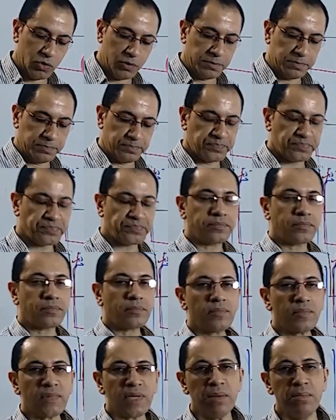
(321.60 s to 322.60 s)
The
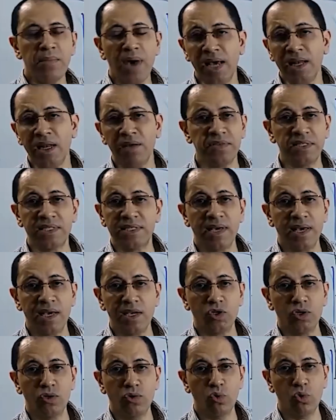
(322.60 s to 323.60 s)
drug can act
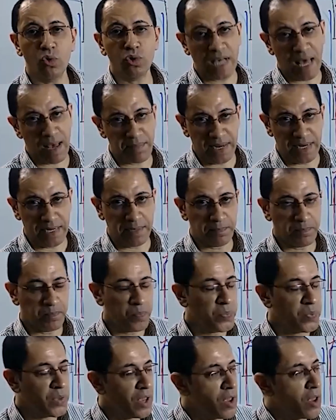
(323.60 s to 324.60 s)
upon nerve
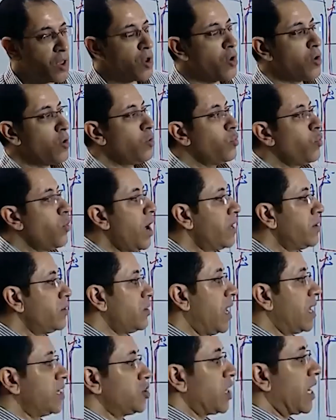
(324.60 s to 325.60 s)
terminals,
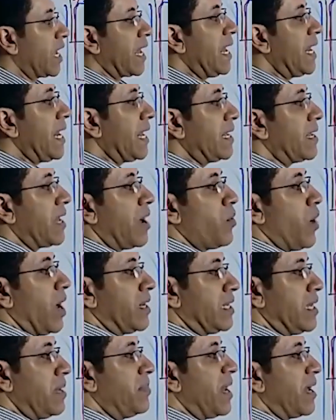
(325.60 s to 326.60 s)
either
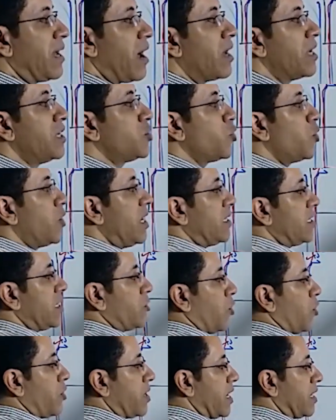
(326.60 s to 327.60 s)
sympathetic or
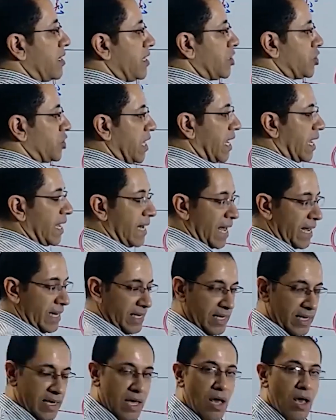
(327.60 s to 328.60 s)
parasympathetic.
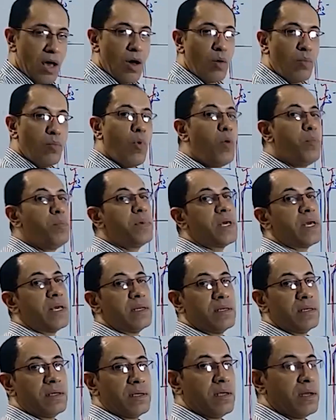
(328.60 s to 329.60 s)
And
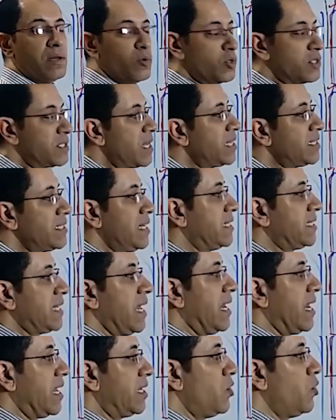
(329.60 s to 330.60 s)
it can
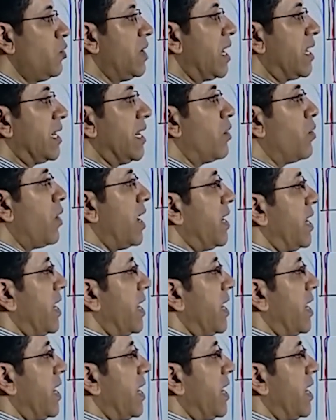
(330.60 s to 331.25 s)
also act on a